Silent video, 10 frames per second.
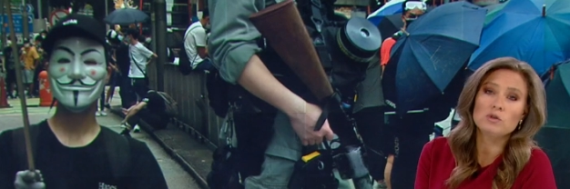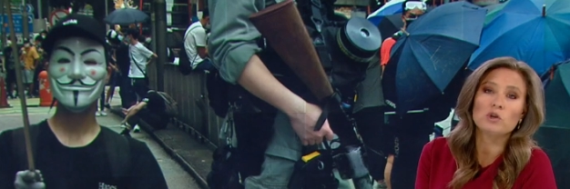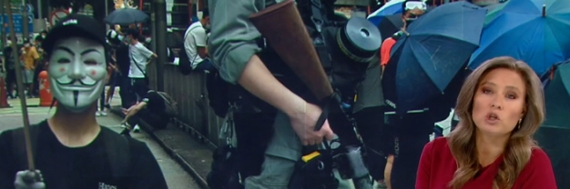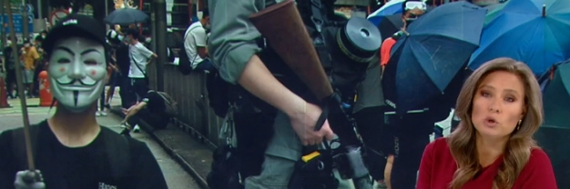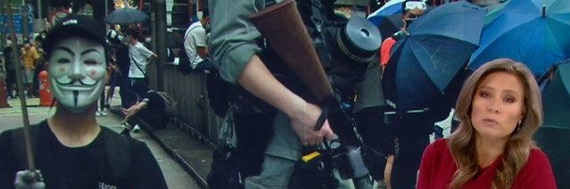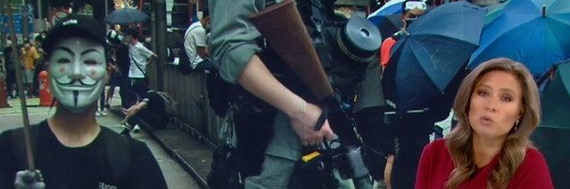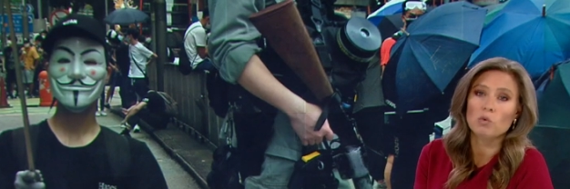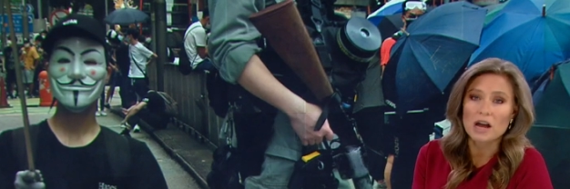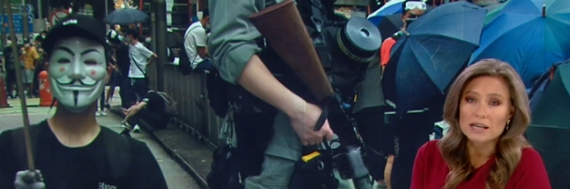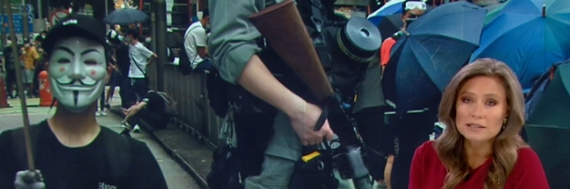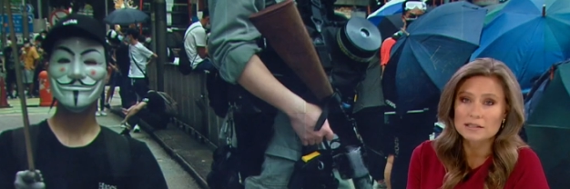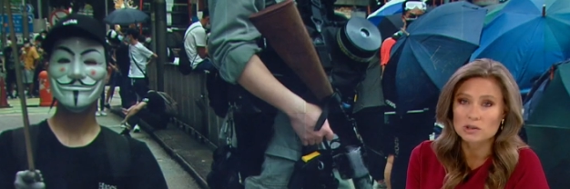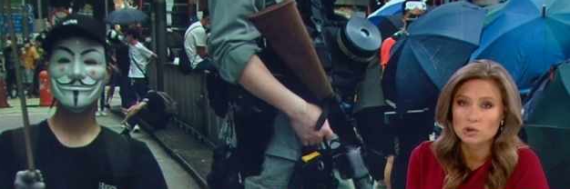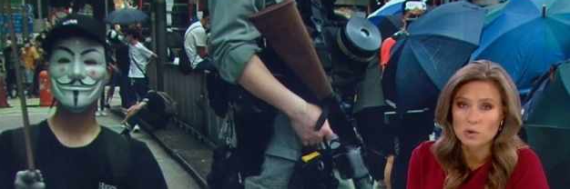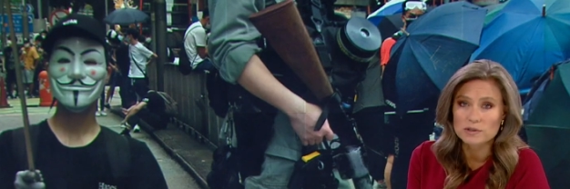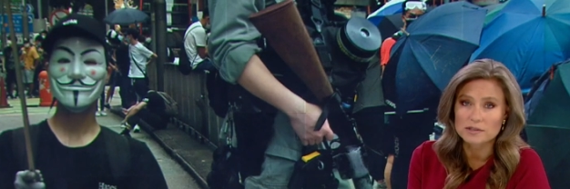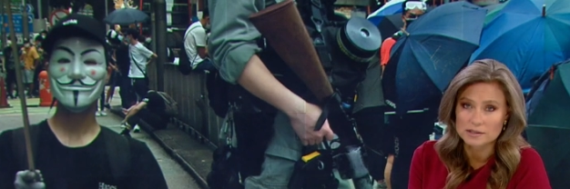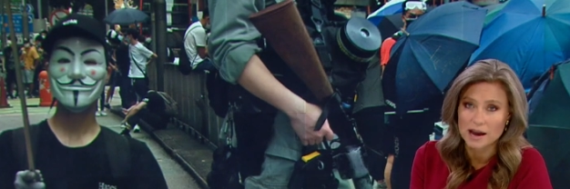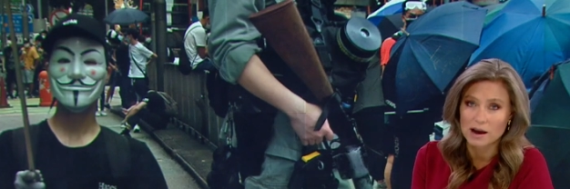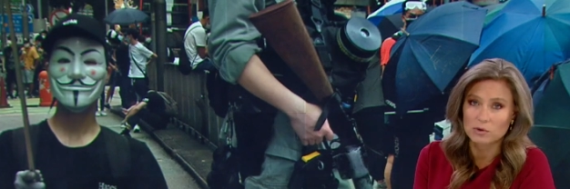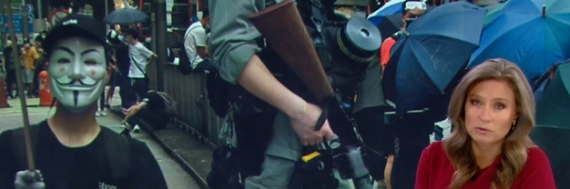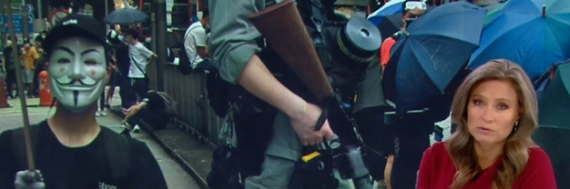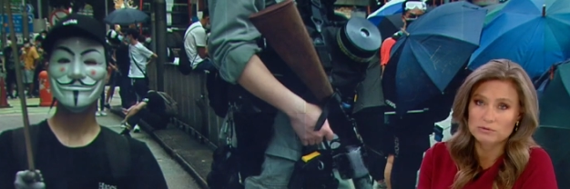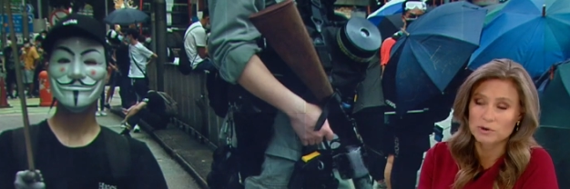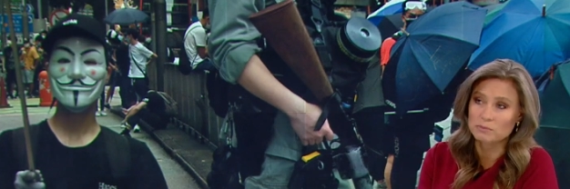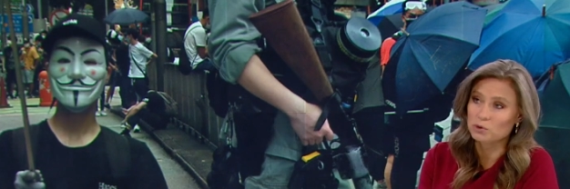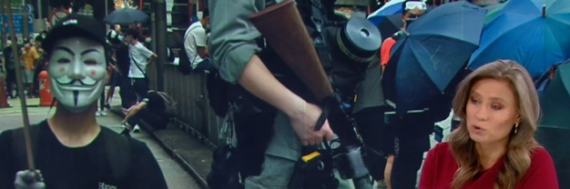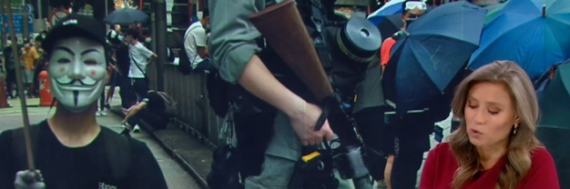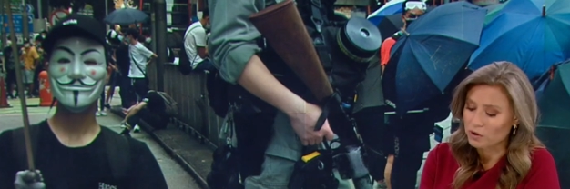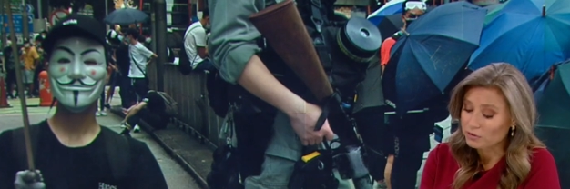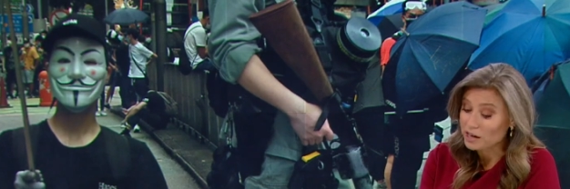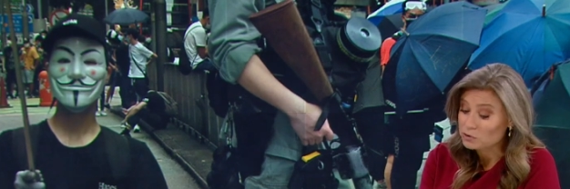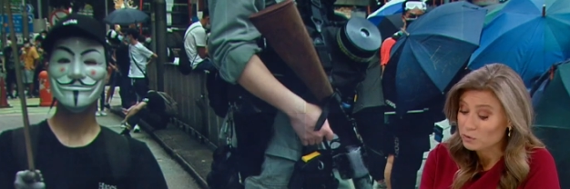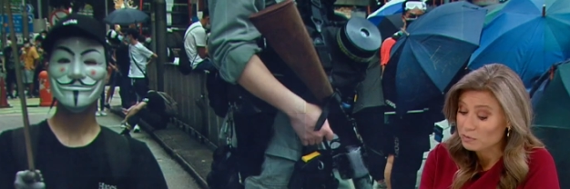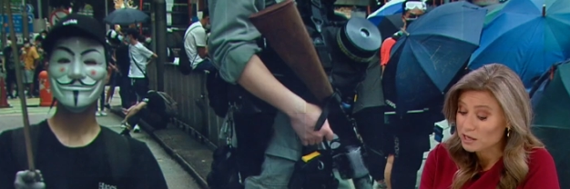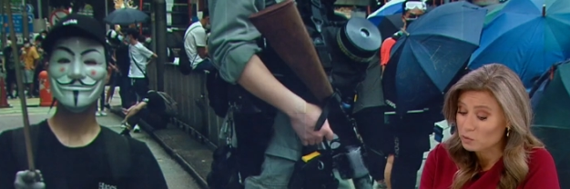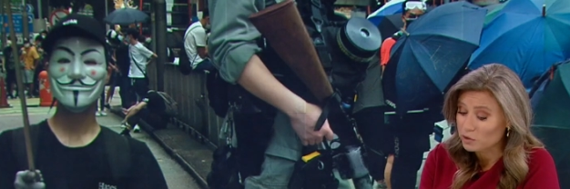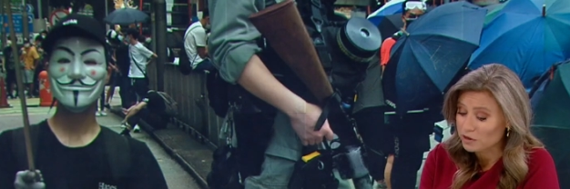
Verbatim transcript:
Speaker 1: for Human Rights. He joins us now from New York. Thanks for being with